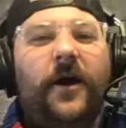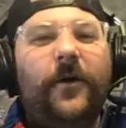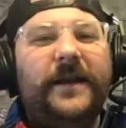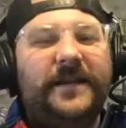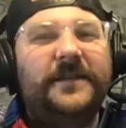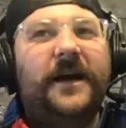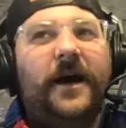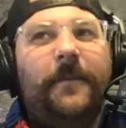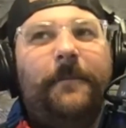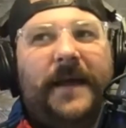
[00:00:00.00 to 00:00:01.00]
oh, I need to
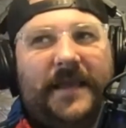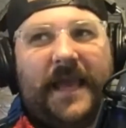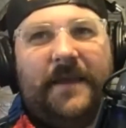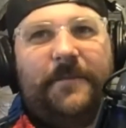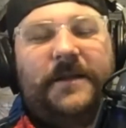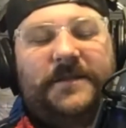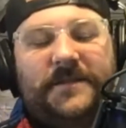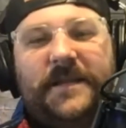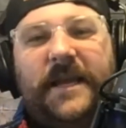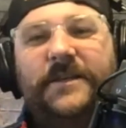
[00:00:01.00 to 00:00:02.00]
up my game on
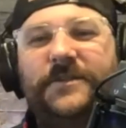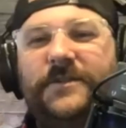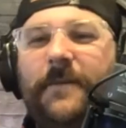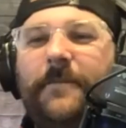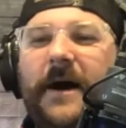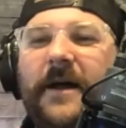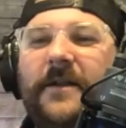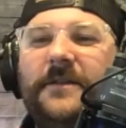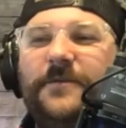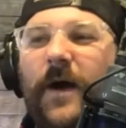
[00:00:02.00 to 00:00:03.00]
stage, and so I bought all
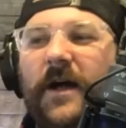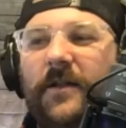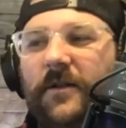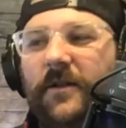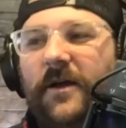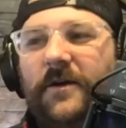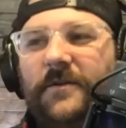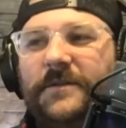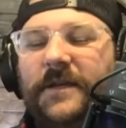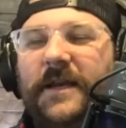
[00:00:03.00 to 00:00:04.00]
these wild
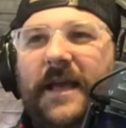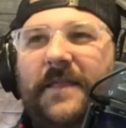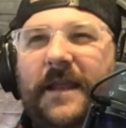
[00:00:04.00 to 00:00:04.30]
clothes. And then I